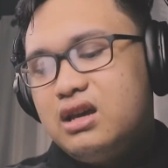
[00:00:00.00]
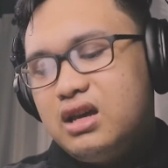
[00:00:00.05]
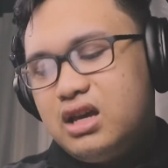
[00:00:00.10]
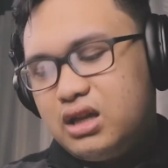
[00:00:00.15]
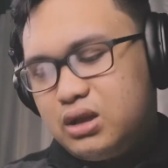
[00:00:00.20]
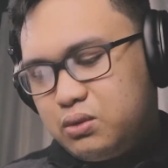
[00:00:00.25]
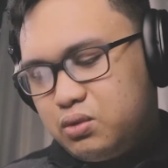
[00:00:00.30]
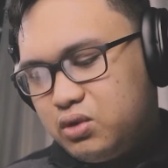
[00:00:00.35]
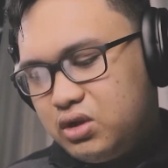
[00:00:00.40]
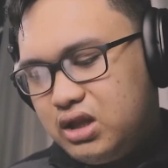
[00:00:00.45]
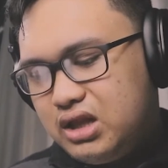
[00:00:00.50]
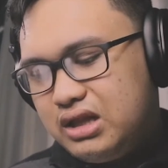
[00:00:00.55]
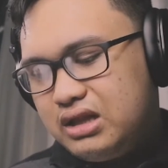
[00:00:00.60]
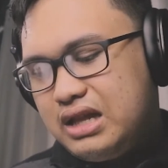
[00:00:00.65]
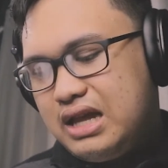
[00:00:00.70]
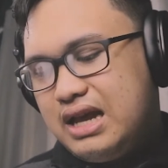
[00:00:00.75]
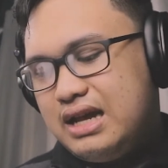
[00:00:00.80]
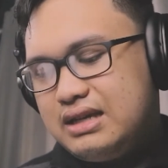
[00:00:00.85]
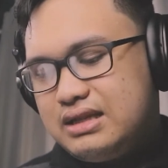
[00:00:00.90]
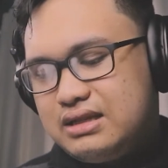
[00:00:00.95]
it would
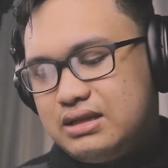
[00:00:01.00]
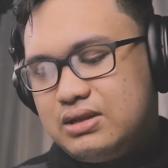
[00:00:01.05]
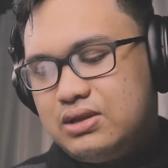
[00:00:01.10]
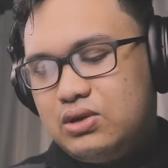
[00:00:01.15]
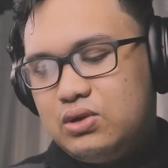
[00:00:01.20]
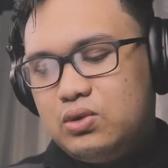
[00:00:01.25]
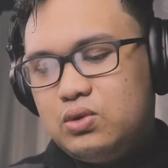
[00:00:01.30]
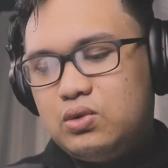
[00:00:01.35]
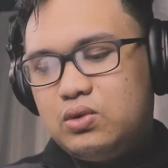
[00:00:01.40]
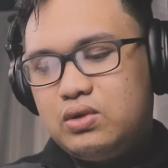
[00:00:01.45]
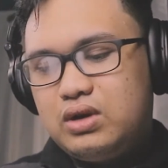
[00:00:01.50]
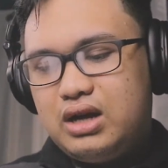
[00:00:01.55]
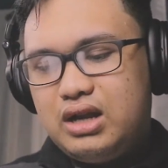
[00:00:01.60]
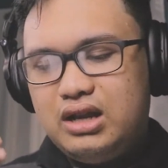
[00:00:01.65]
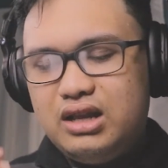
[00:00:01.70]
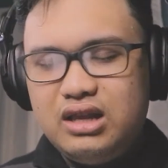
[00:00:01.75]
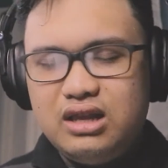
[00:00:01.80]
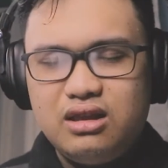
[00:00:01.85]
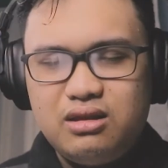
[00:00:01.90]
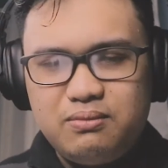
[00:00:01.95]
last you a
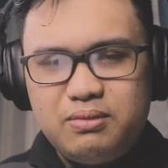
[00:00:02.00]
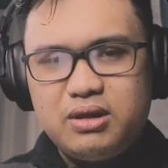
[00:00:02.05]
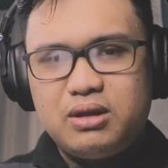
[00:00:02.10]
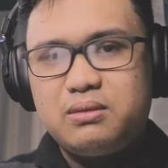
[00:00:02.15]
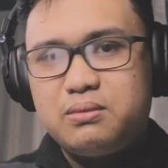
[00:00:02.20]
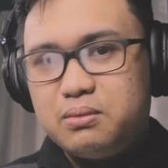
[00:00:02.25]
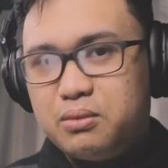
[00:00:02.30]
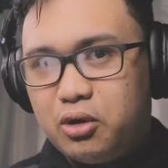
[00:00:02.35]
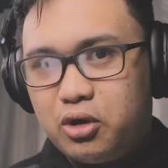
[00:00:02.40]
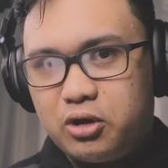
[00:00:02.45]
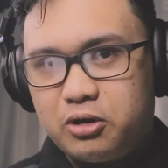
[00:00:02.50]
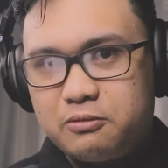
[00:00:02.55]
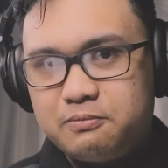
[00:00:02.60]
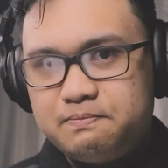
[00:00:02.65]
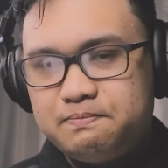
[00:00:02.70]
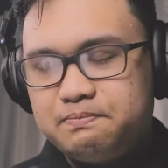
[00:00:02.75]
little bit more.